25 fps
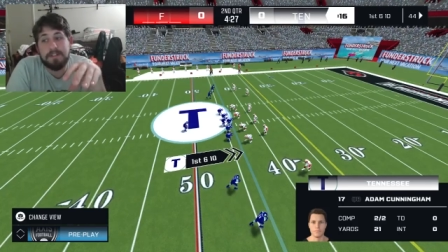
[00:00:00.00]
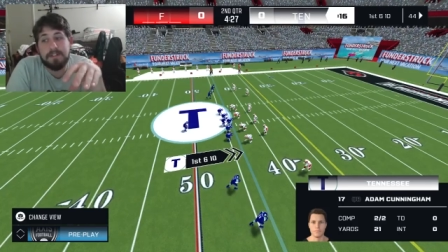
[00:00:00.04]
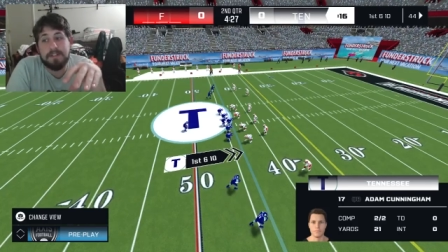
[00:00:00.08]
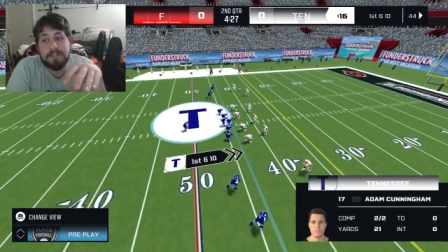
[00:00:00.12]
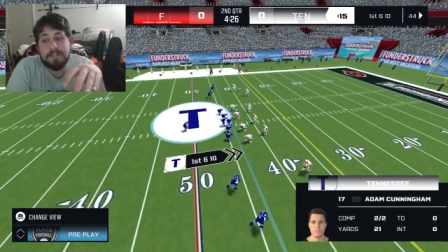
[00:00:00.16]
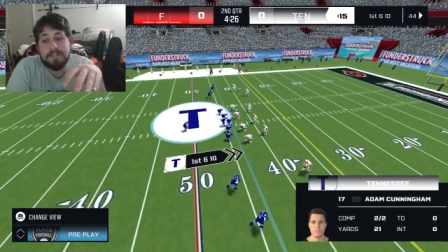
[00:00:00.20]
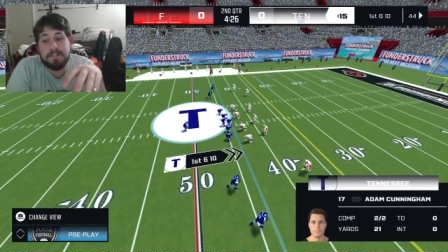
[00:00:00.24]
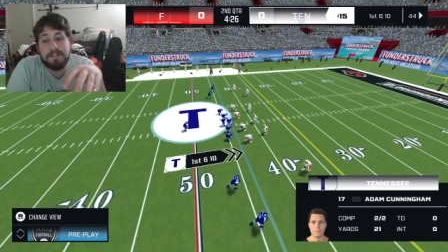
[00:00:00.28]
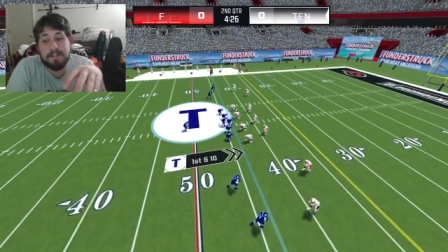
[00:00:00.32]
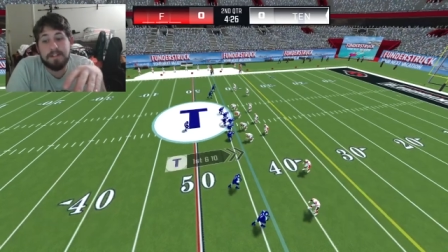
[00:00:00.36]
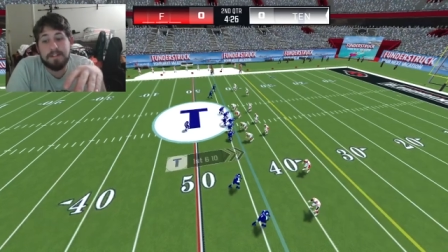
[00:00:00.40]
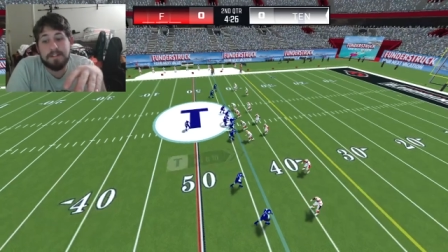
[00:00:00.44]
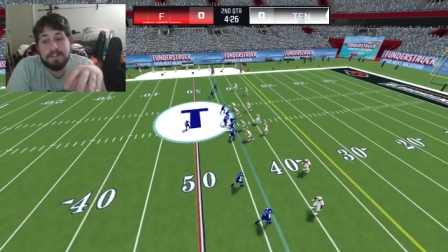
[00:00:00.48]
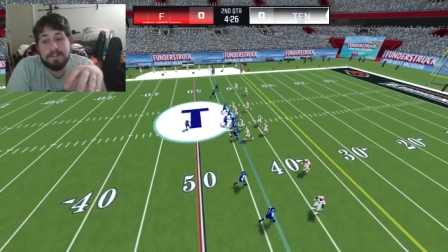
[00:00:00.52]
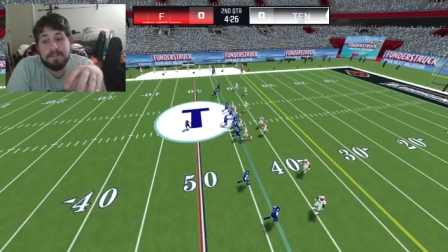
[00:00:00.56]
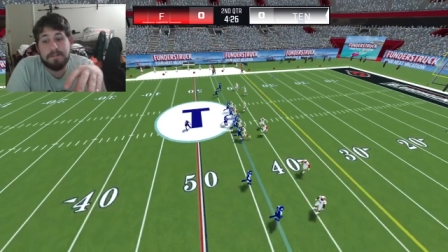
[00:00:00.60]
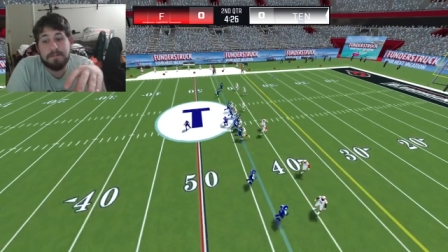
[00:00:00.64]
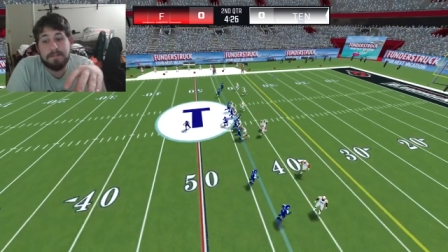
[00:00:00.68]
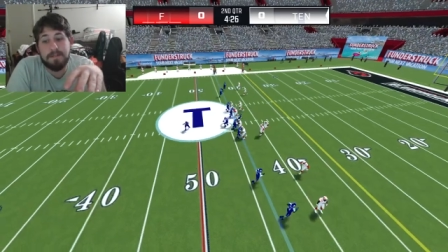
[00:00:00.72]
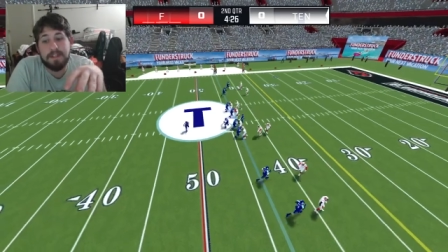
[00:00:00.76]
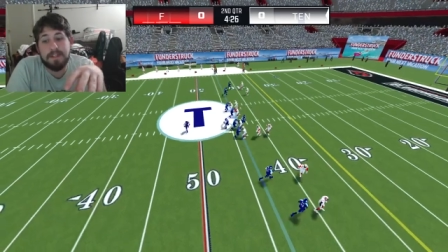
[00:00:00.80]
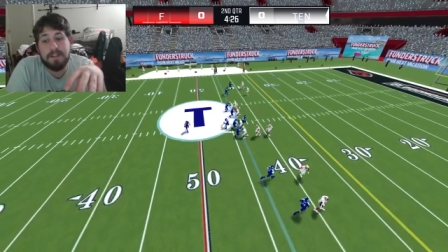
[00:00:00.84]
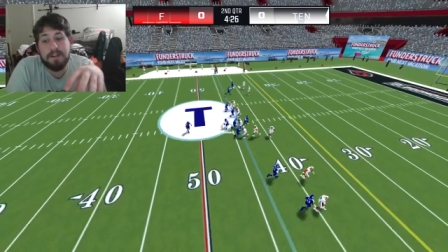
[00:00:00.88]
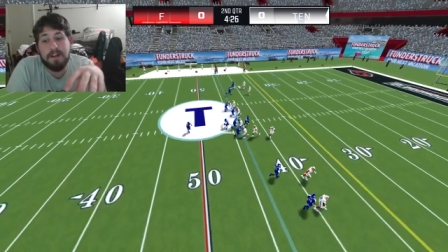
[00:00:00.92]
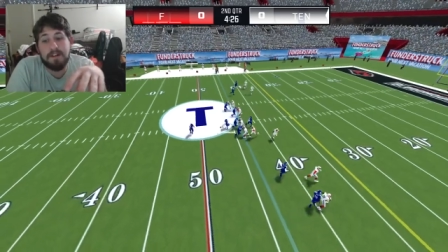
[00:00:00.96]
this list
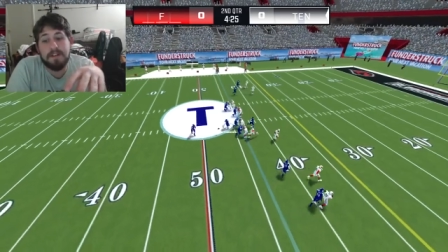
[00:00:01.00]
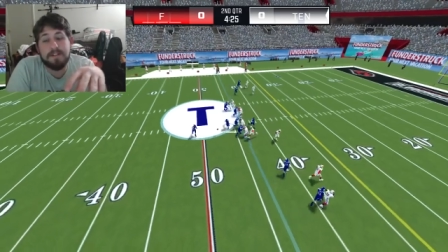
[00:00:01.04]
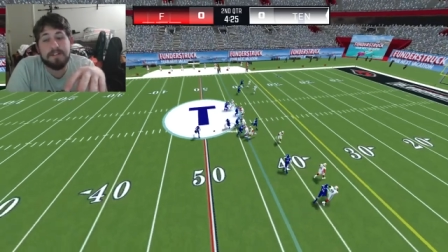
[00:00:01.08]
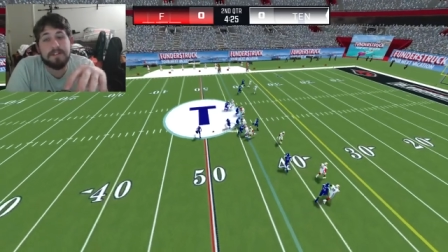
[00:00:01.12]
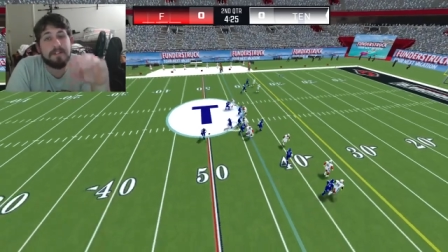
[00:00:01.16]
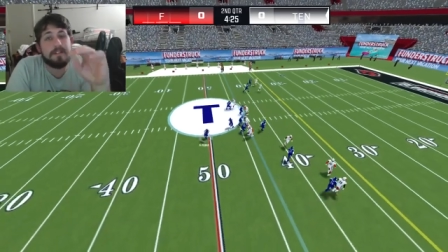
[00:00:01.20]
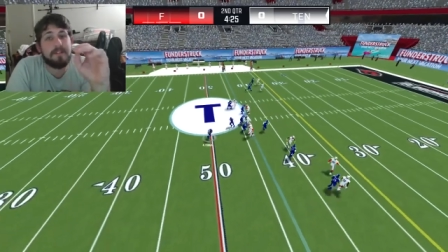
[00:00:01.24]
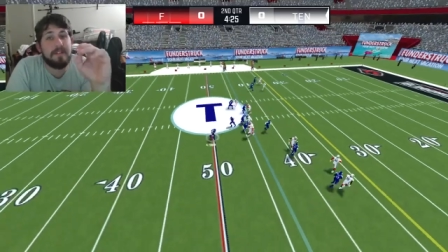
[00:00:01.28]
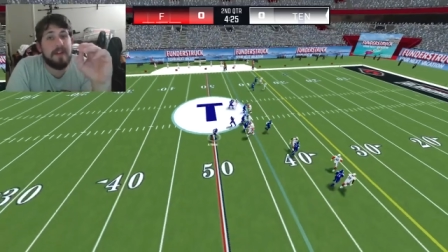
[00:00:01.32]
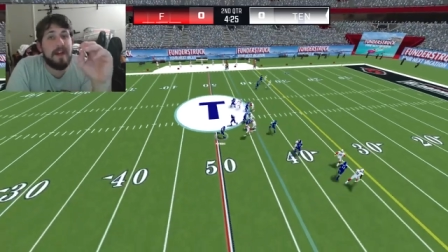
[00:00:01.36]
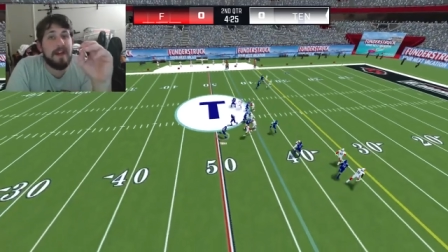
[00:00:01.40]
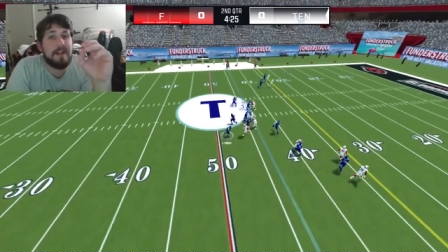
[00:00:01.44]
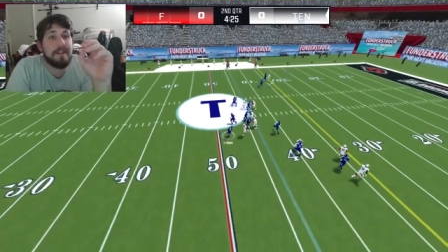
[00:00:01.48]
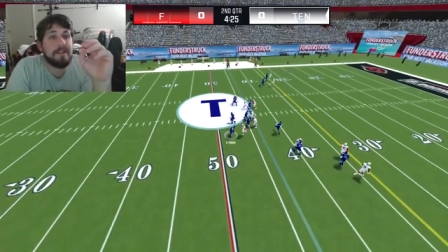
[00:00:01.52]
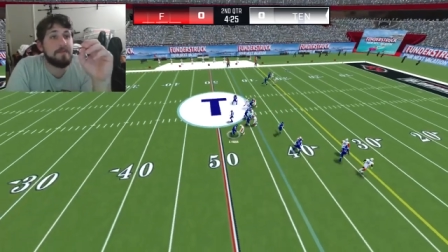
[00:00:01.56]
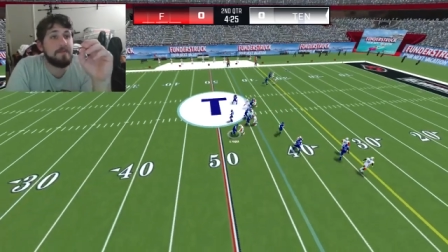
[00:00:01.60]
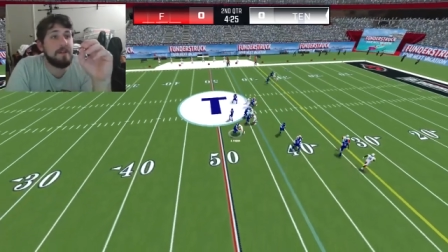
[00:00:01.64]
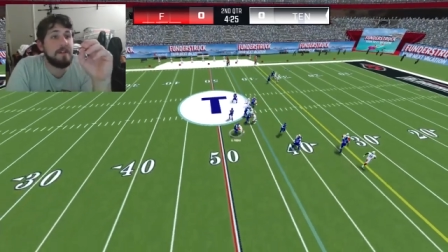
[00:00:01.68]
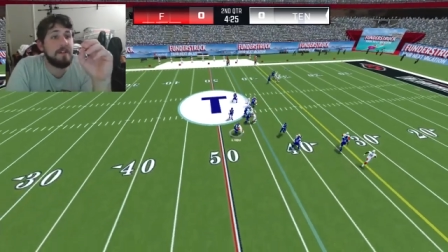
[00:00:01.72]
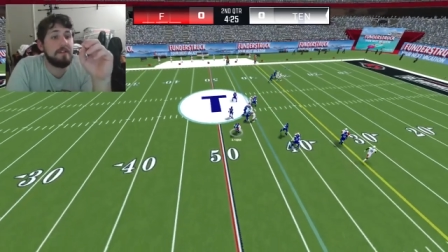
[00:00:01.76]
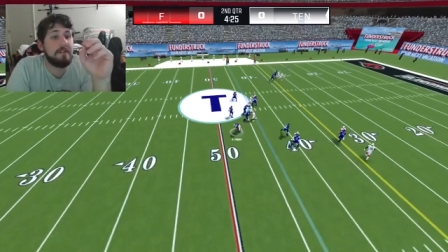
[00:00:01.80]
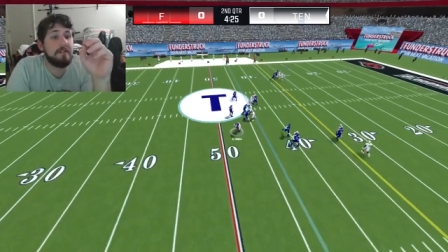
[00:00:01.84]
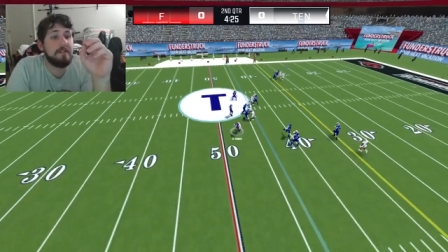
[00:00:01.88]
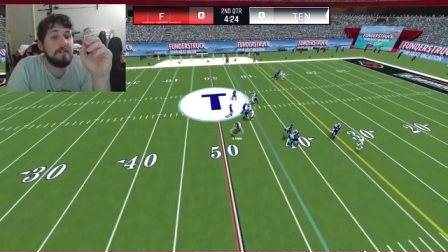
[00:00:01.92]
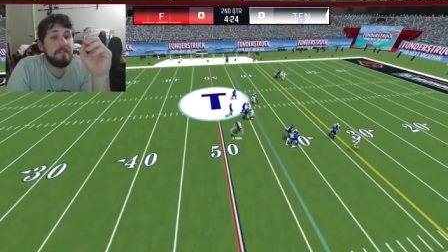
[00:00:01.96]
because that has been